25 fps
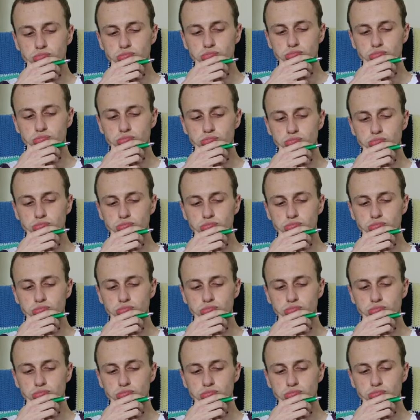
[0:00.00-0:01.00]
Today,
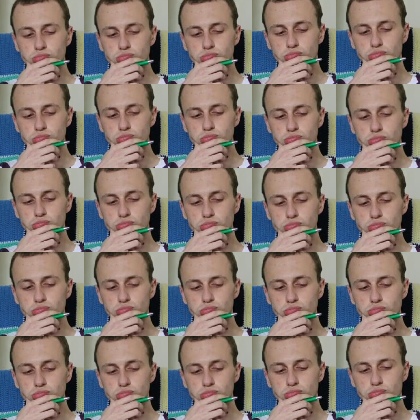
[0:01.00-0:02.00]
when
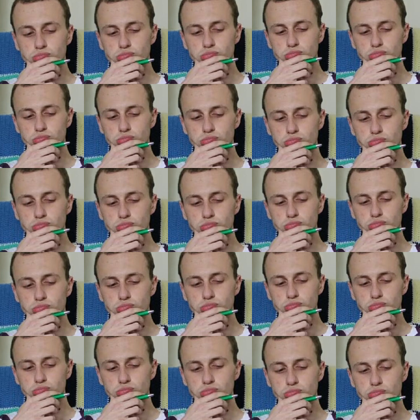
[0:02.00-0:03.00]
this is recorded, it's
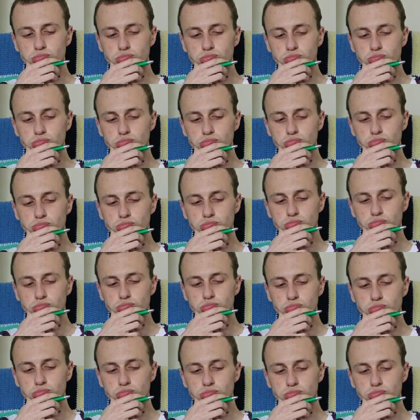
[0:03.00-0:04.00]
July 11th,
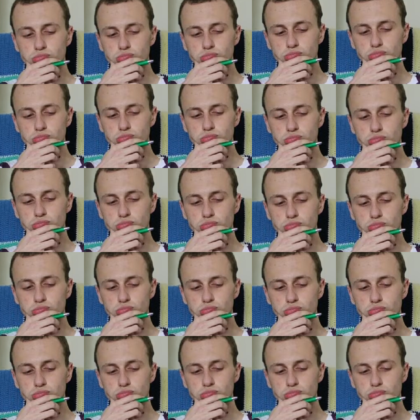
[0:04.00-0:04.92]
2018.